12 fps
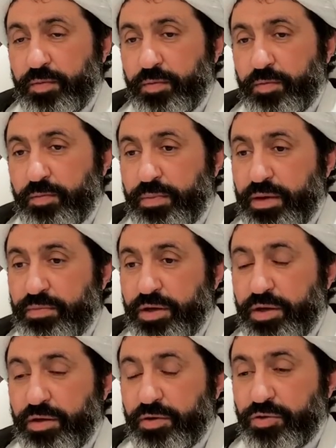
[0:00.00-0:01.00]

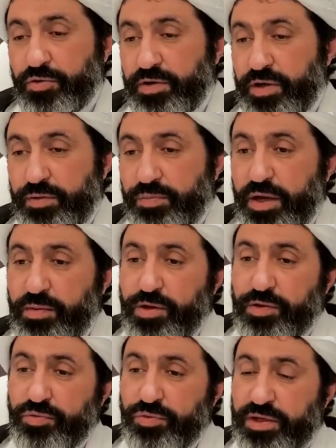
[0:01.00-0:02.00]
Maybe you will not be able
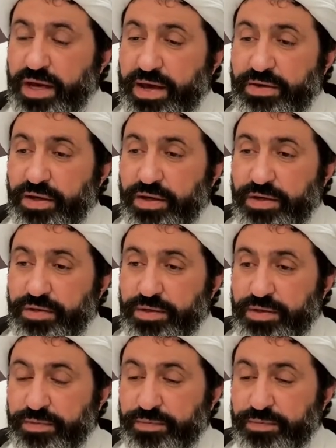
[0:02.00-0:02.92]
to carry on